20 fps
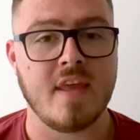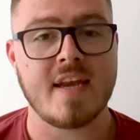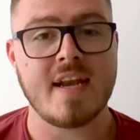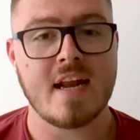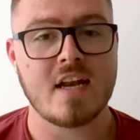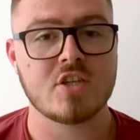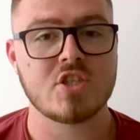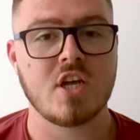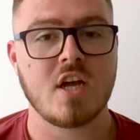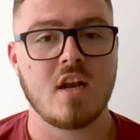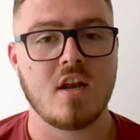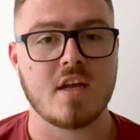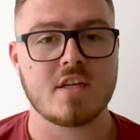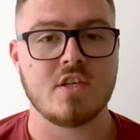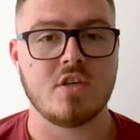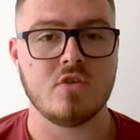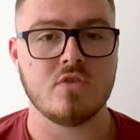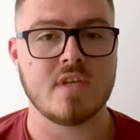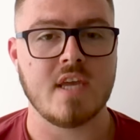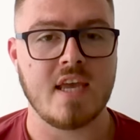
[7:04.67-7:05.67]
analogy I like
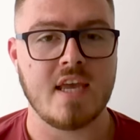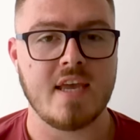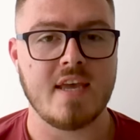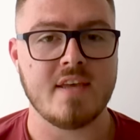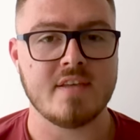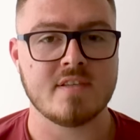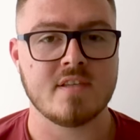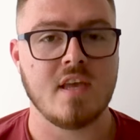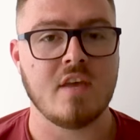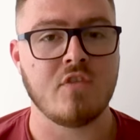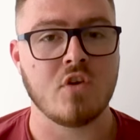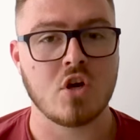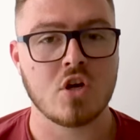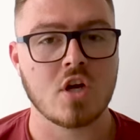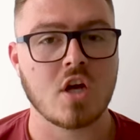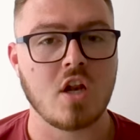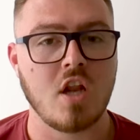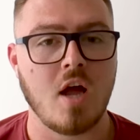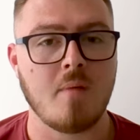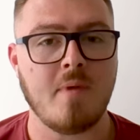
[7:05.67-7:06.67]
to use here is if you're going
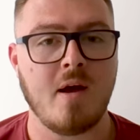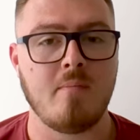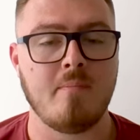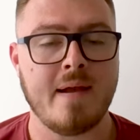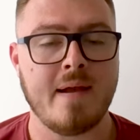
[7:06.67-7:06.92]
to climb up